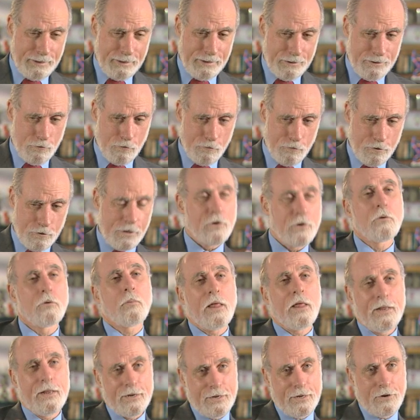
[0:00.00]
over
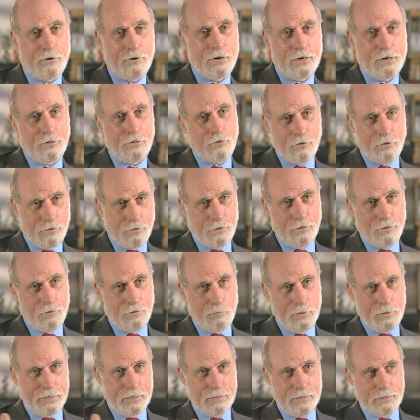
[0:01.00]
interplanetary distances
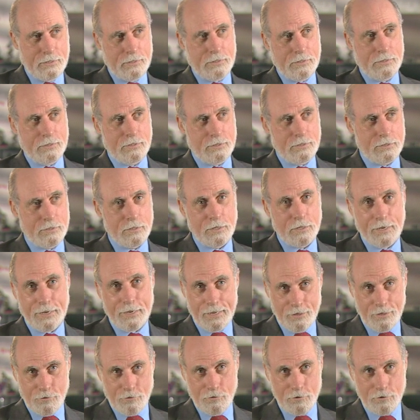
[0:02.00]
because the
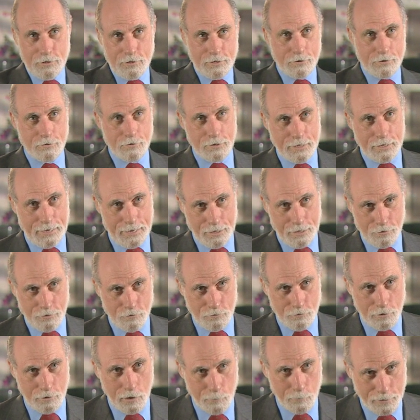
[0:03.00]
delays are literally
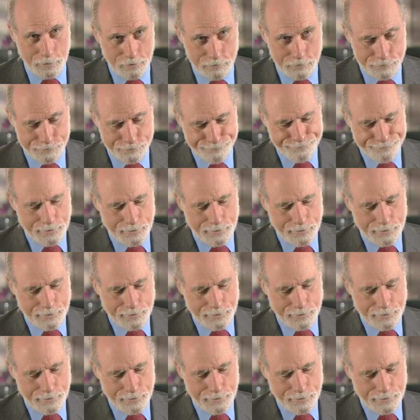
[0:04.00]
astronomical.